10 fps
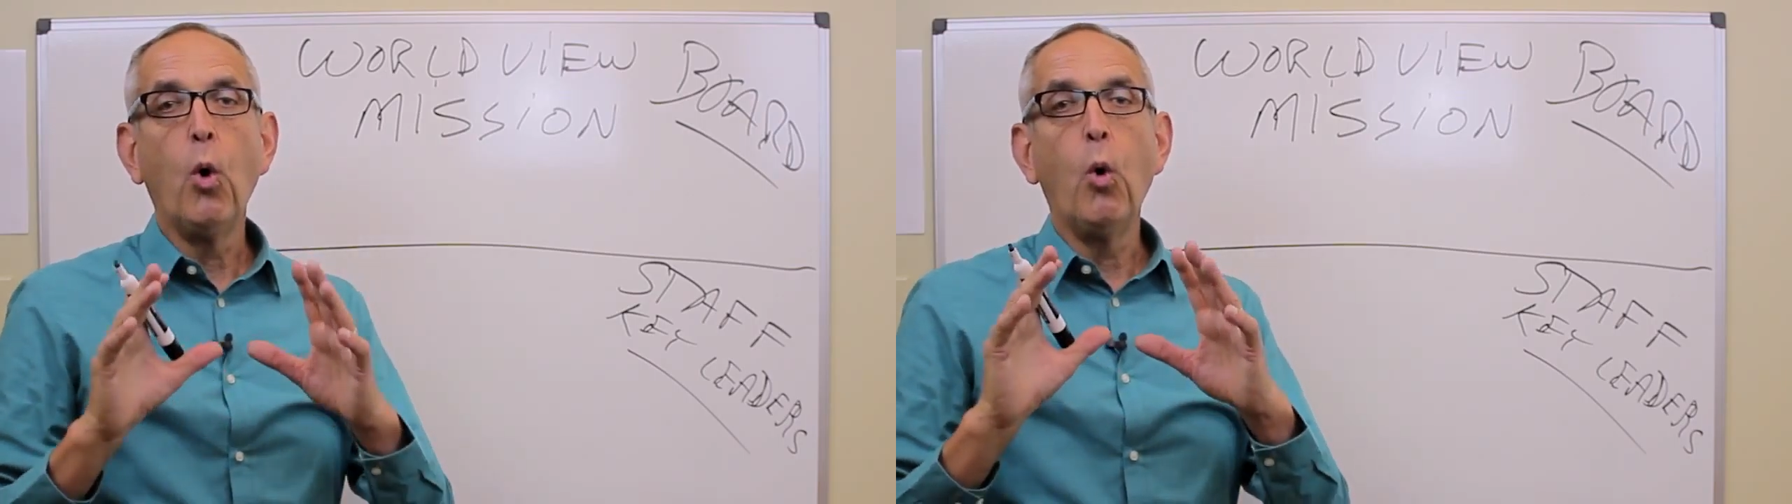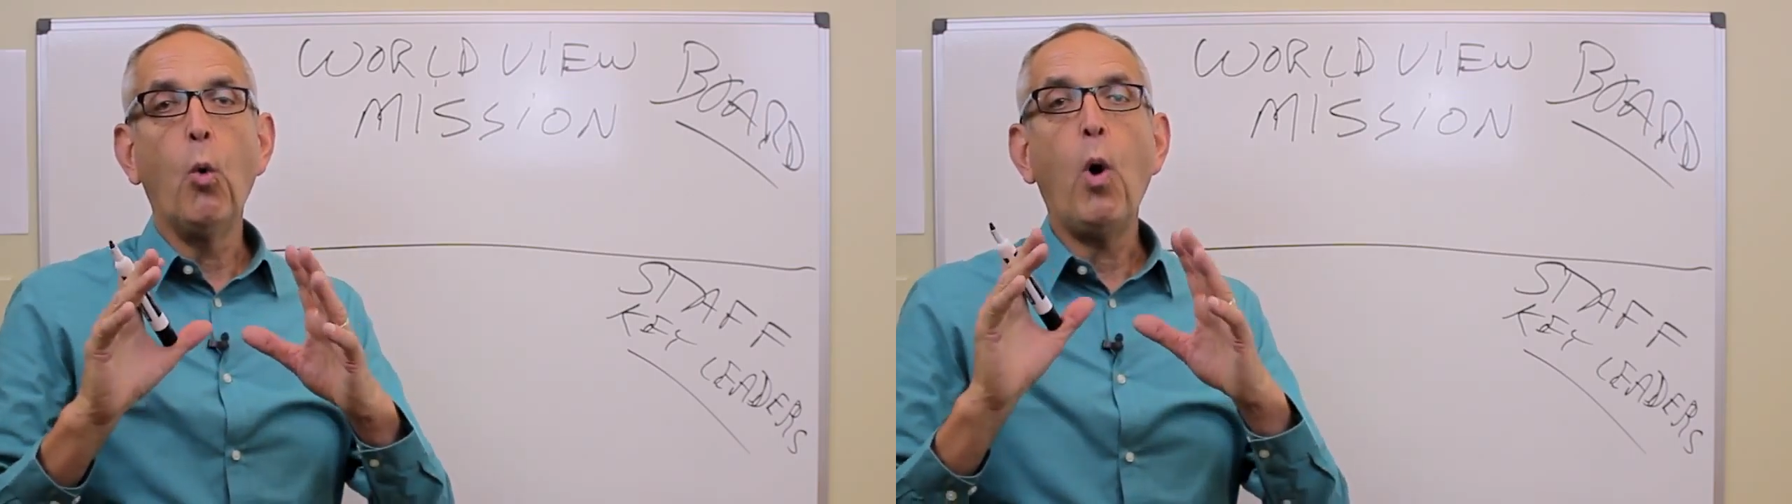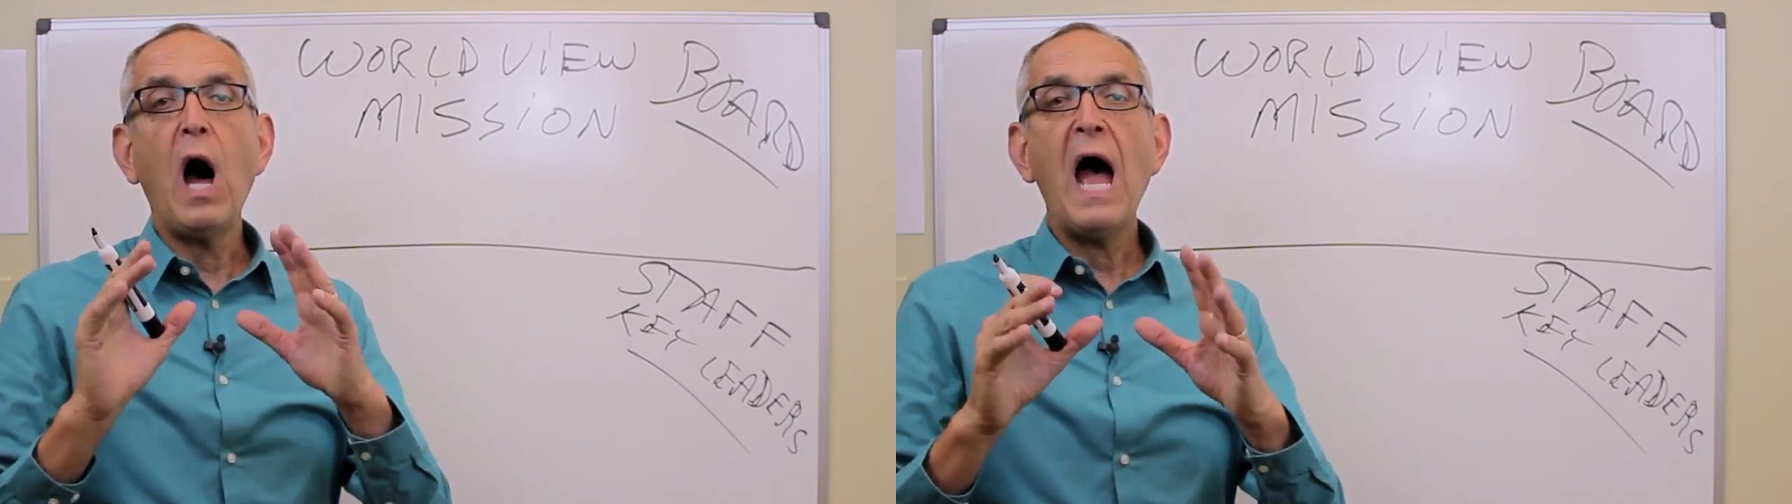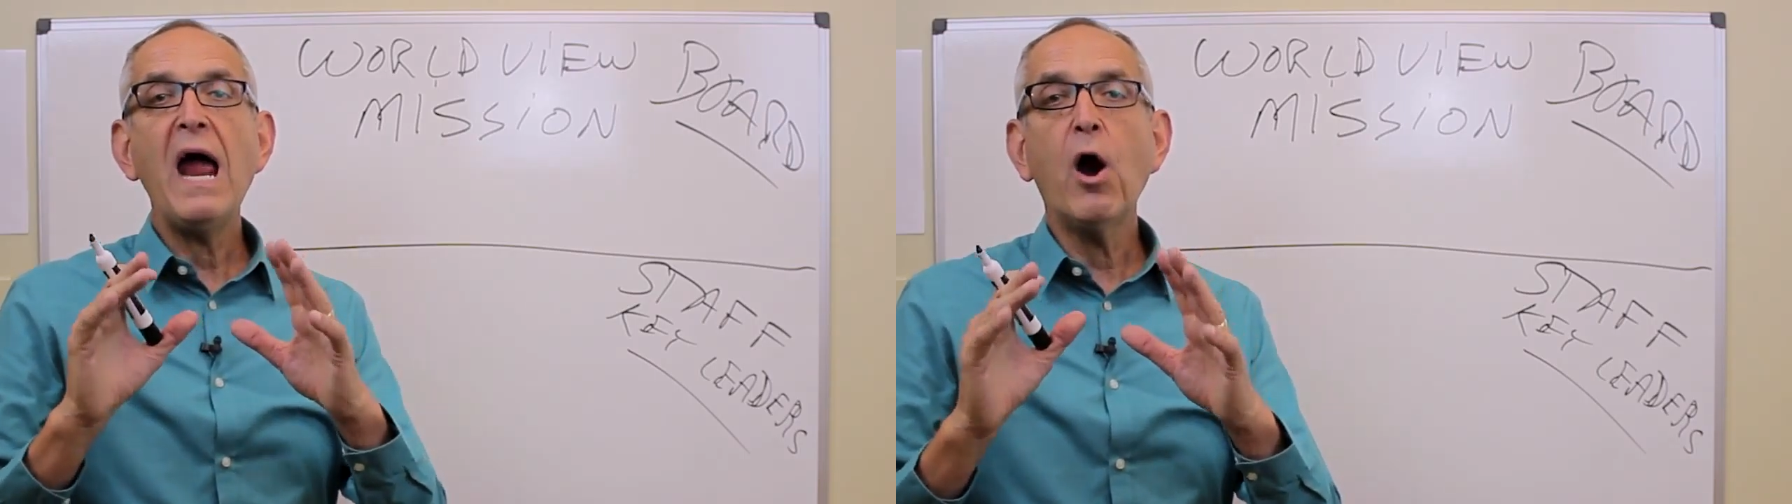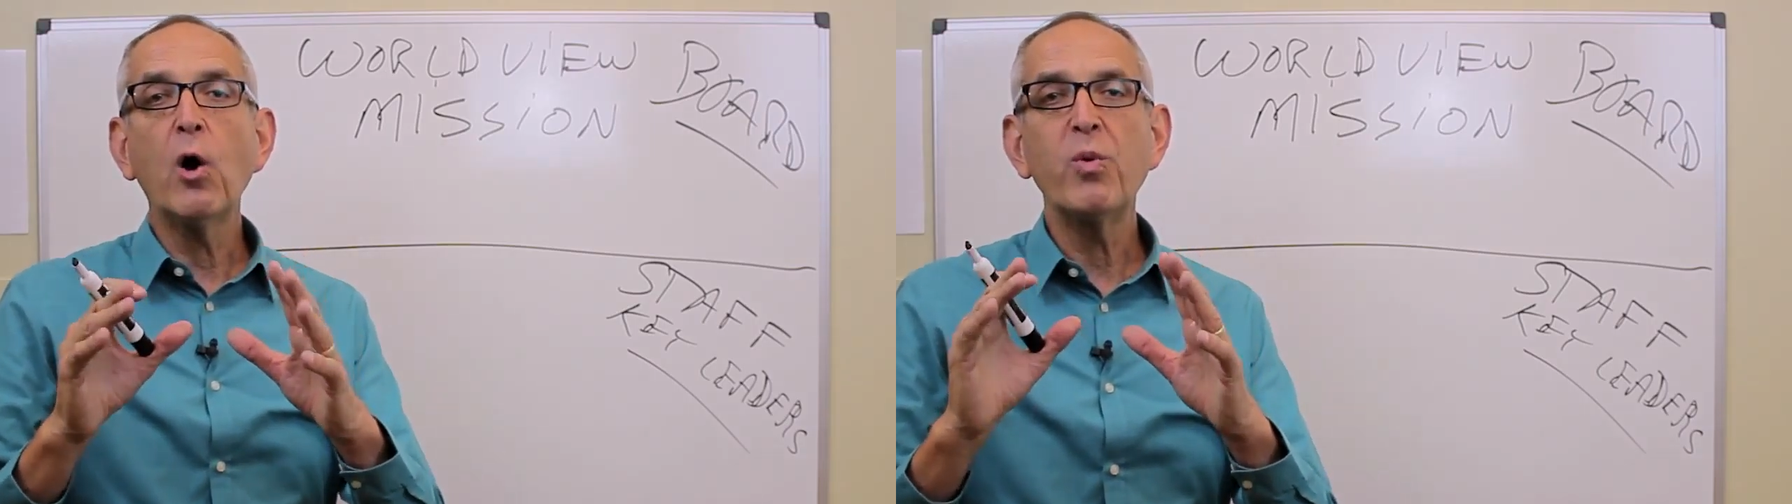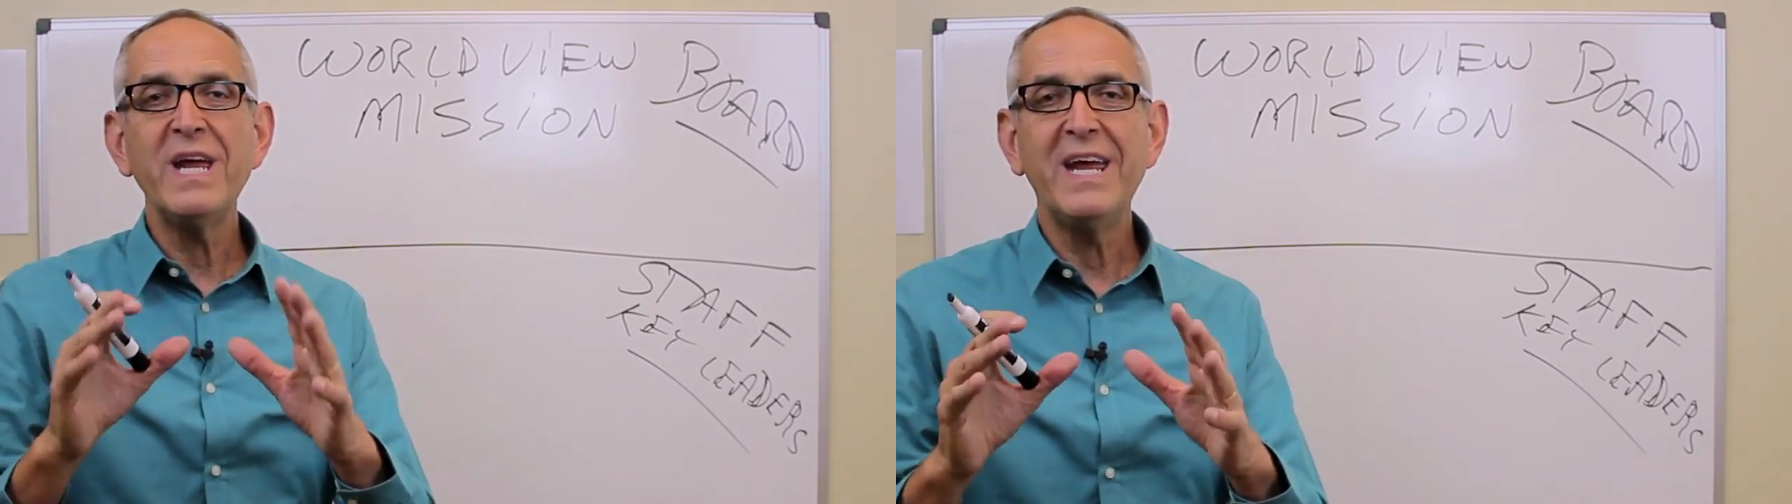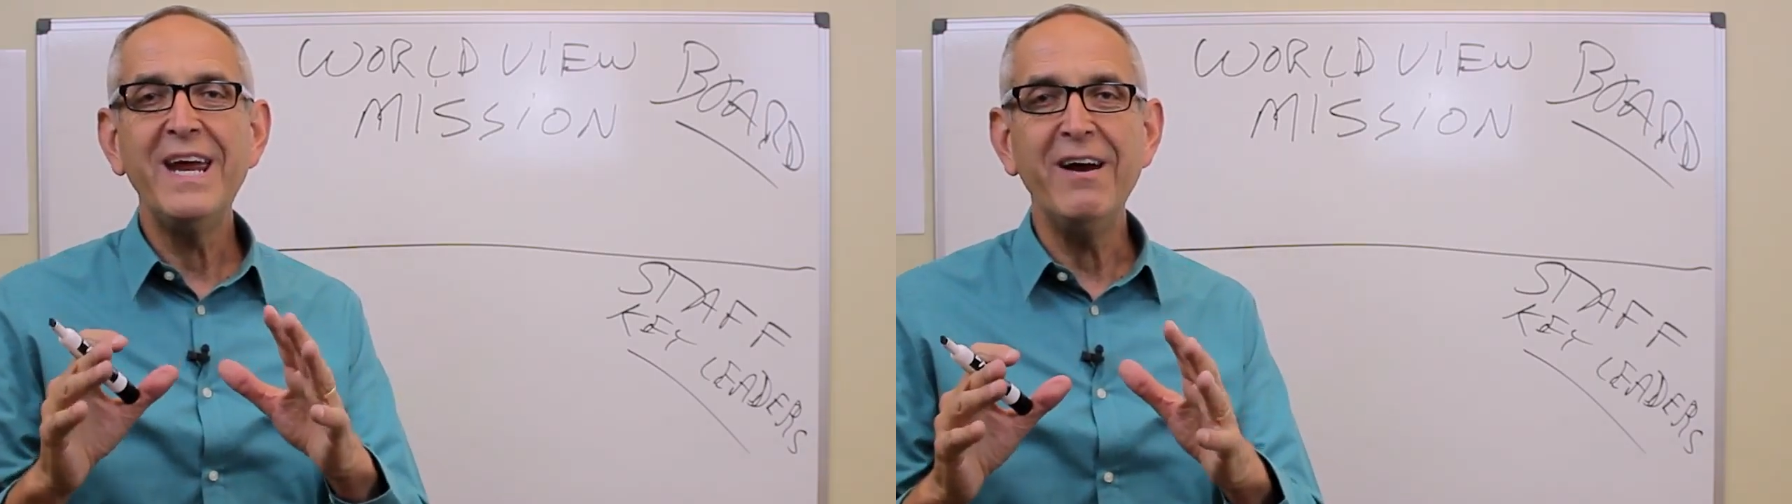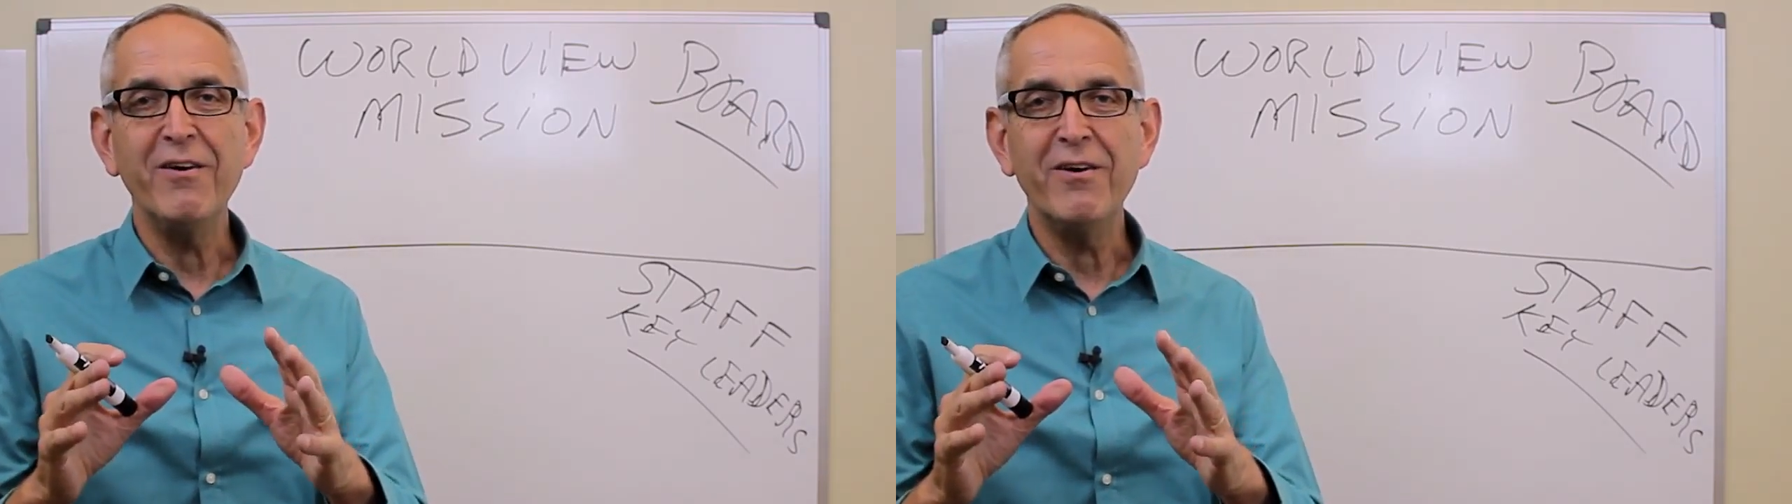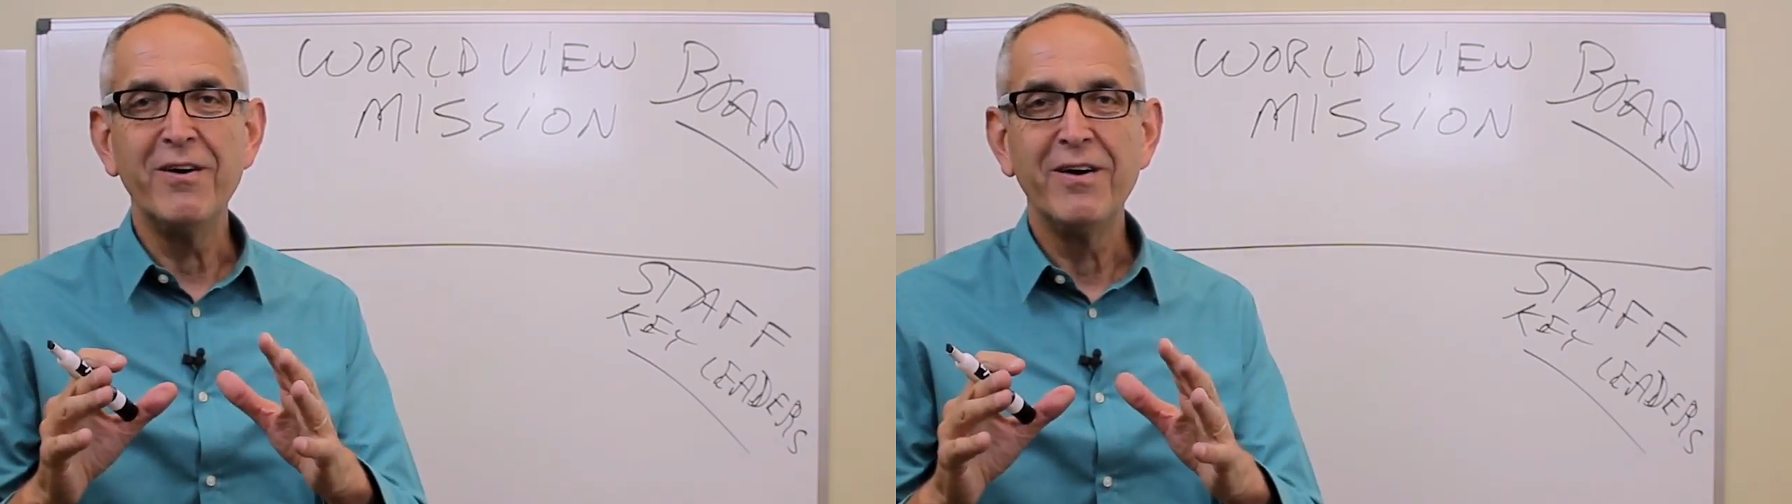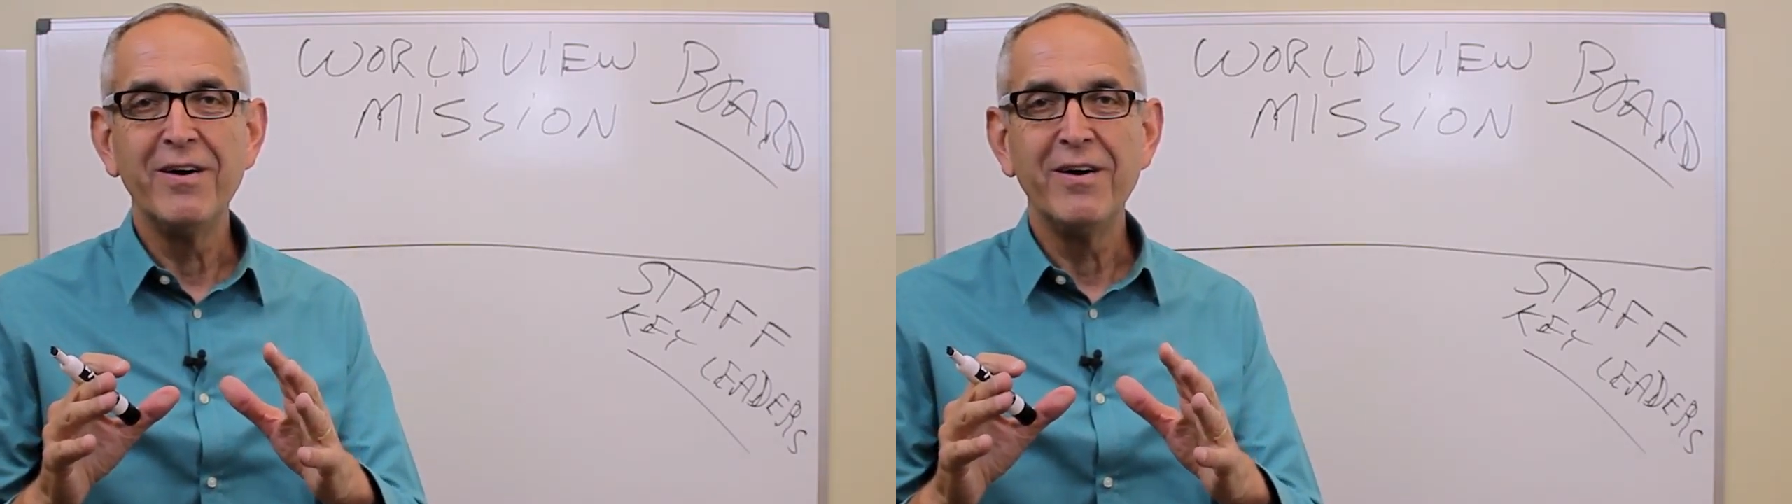Why are we here?